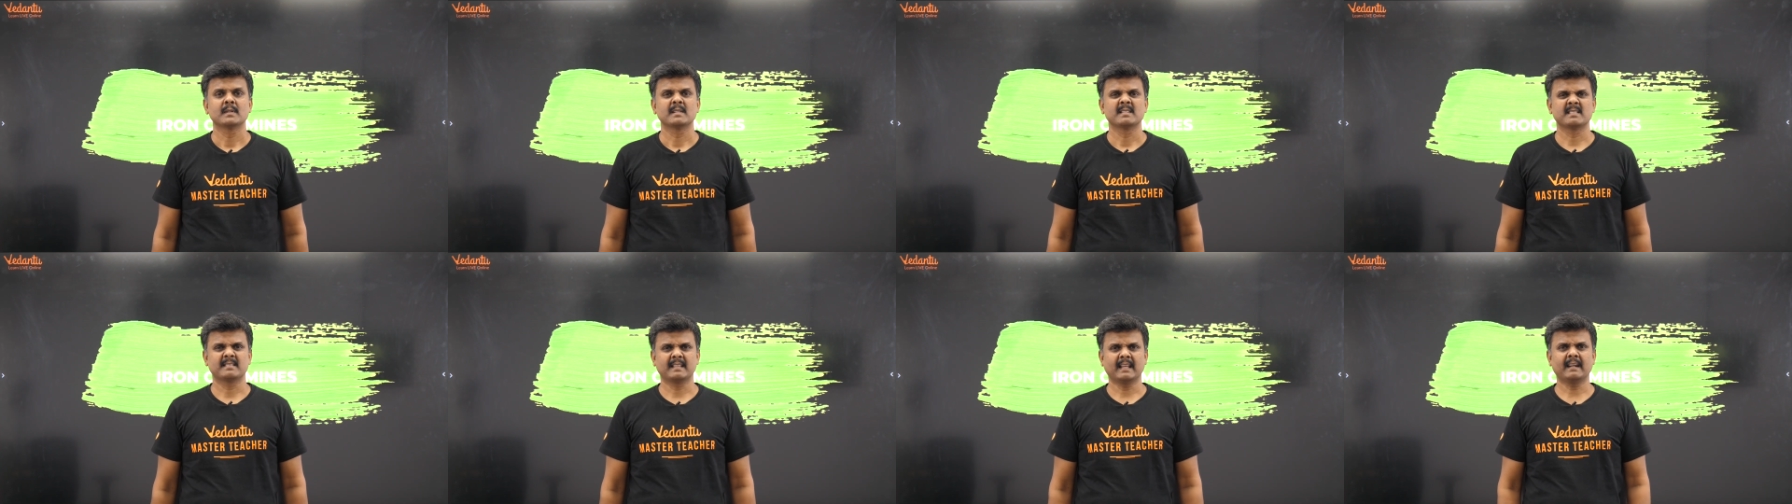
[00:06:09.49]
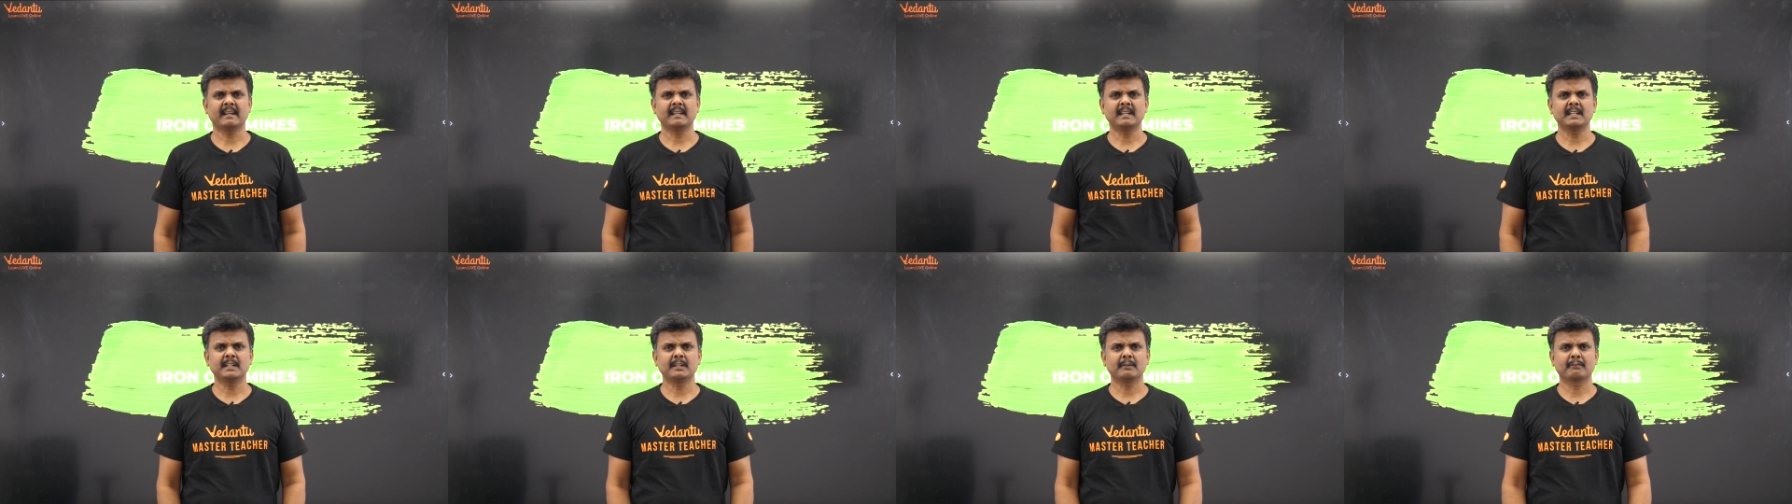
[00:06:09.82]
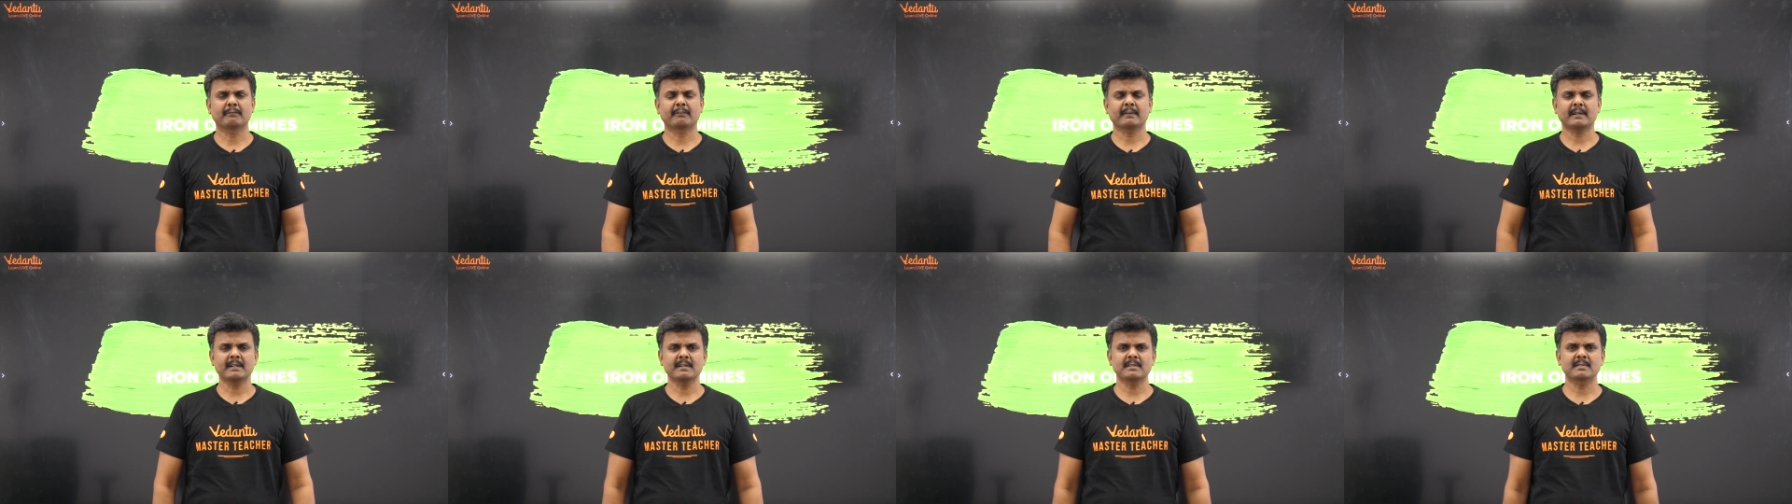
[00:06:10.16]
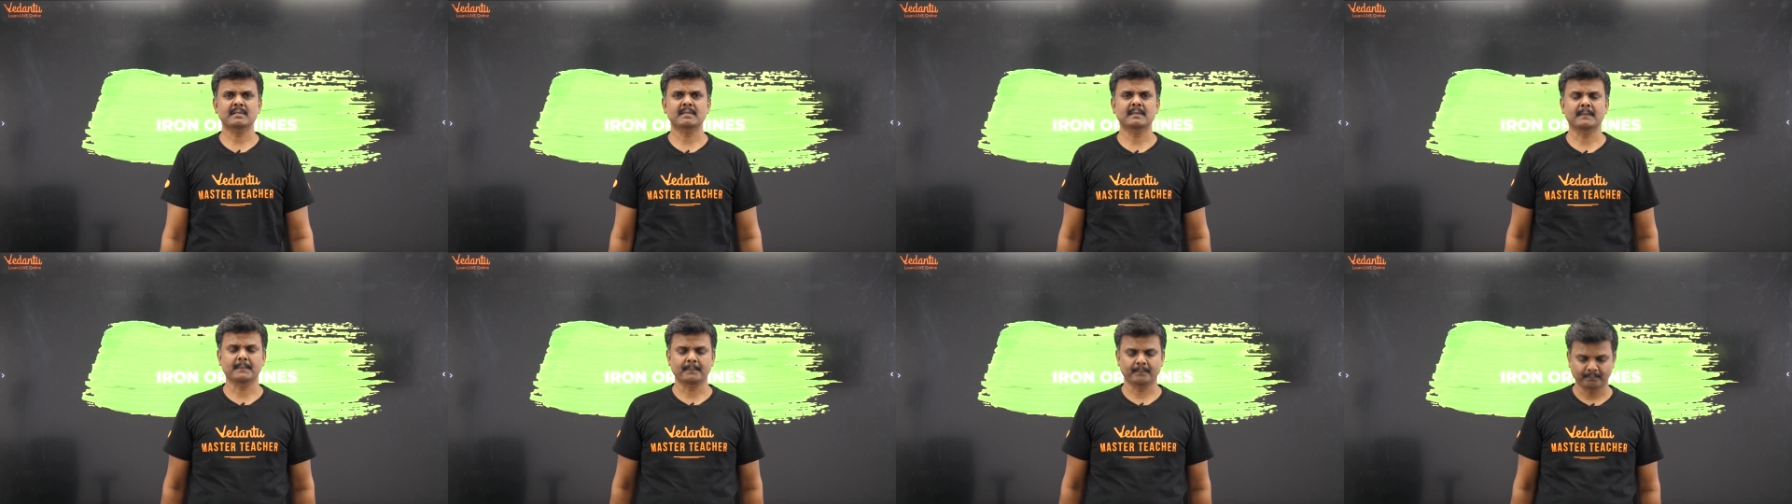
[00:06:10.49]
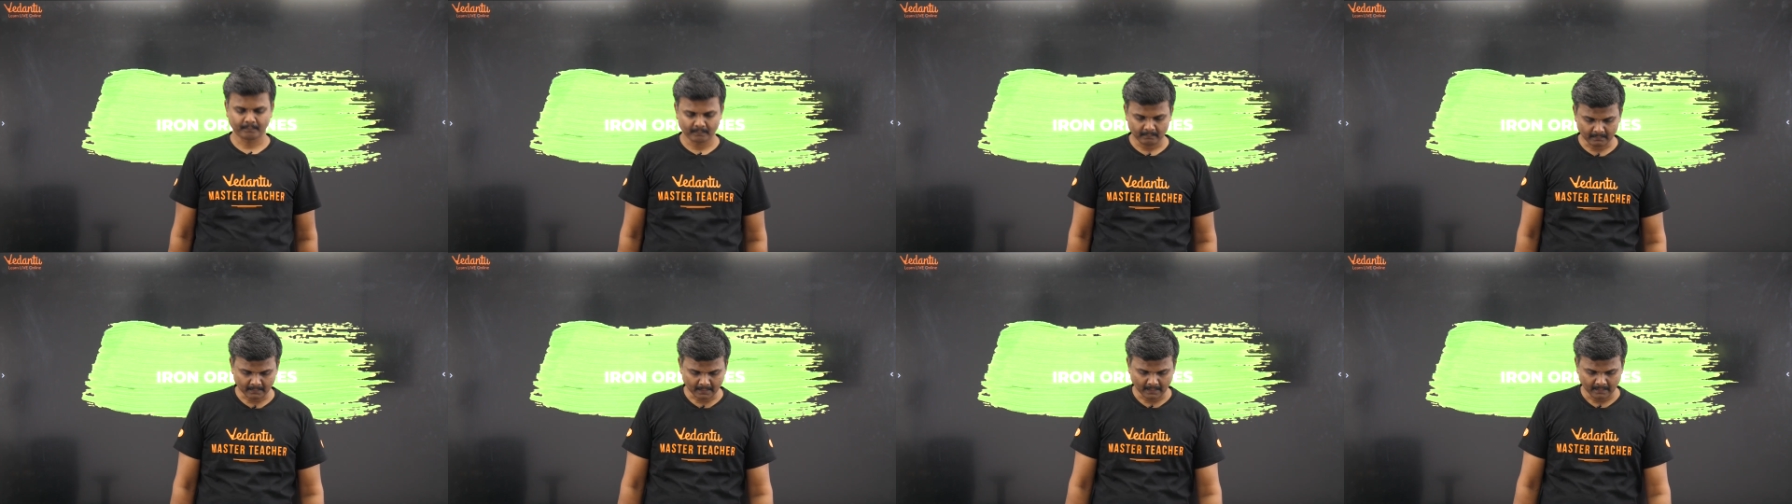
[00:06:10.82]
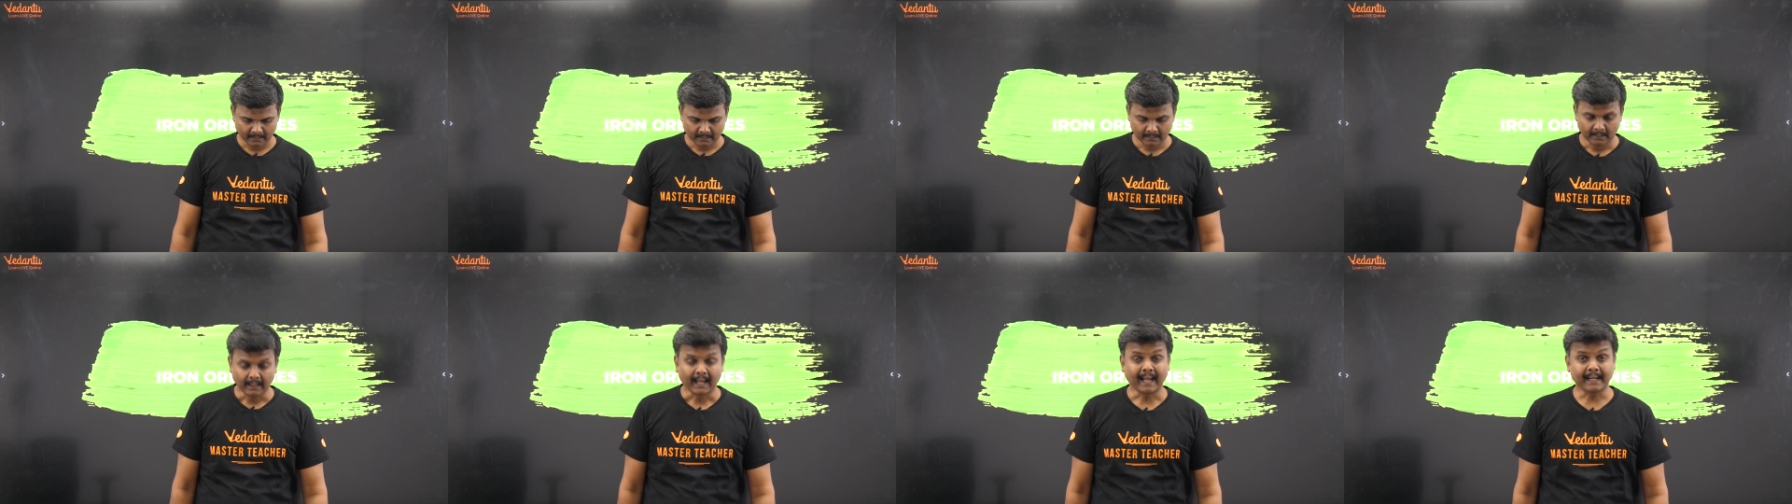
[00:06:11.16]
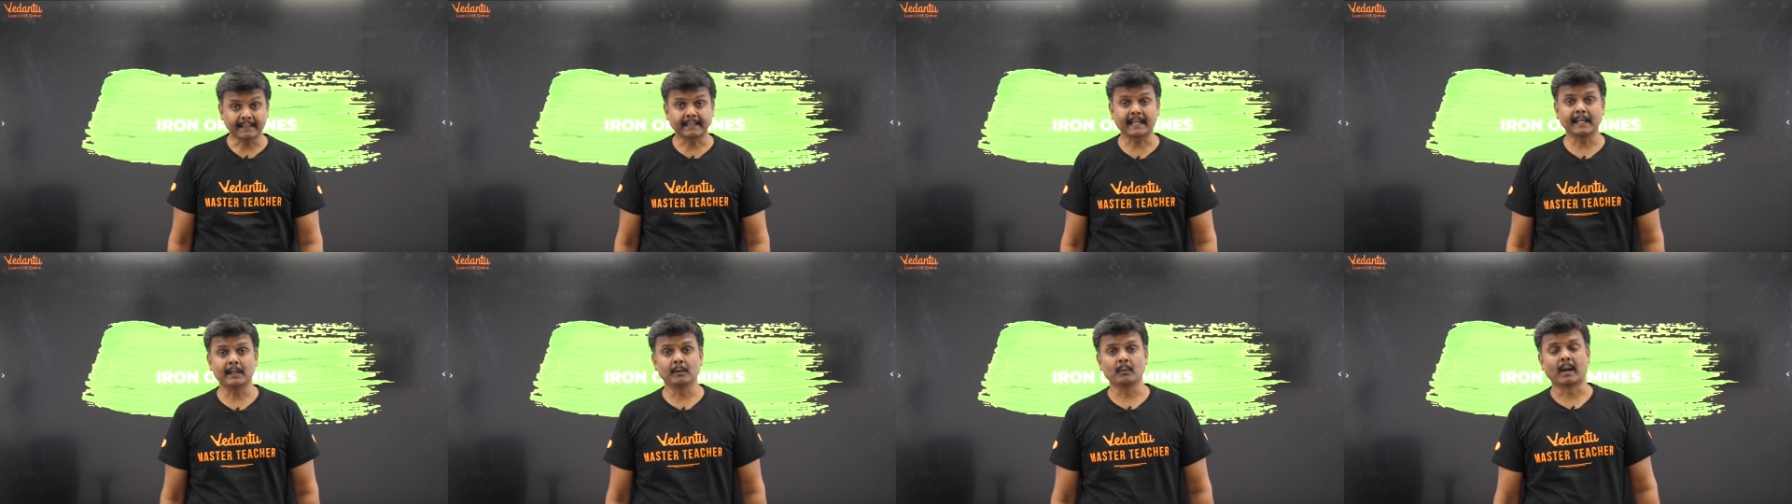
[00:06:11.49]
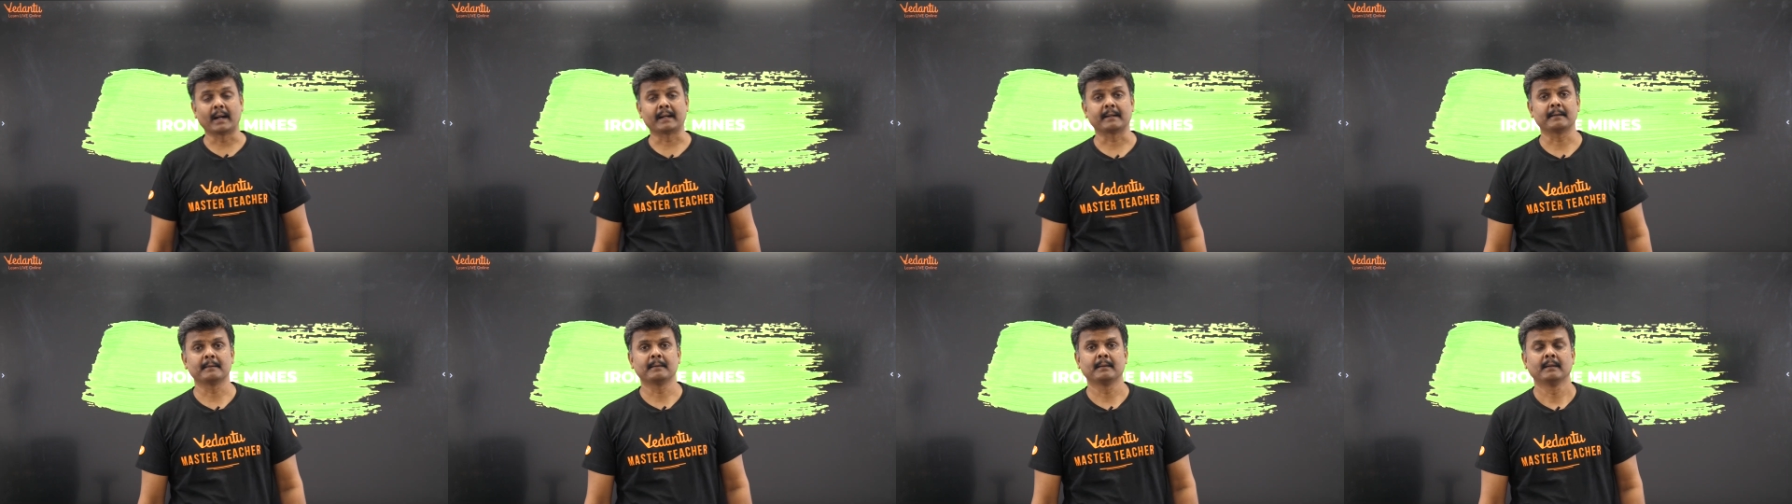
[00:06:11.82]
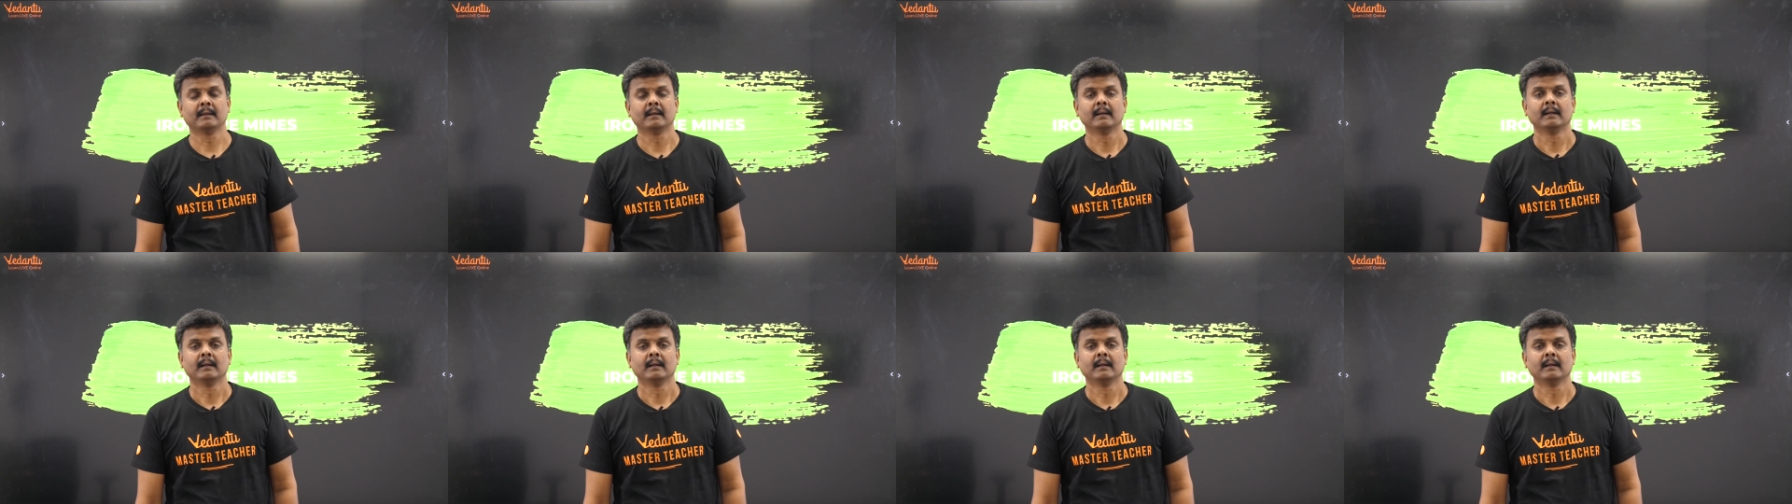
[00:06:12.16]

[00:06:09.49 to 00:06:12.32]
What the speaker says: Is there any difference? I'll tell you what.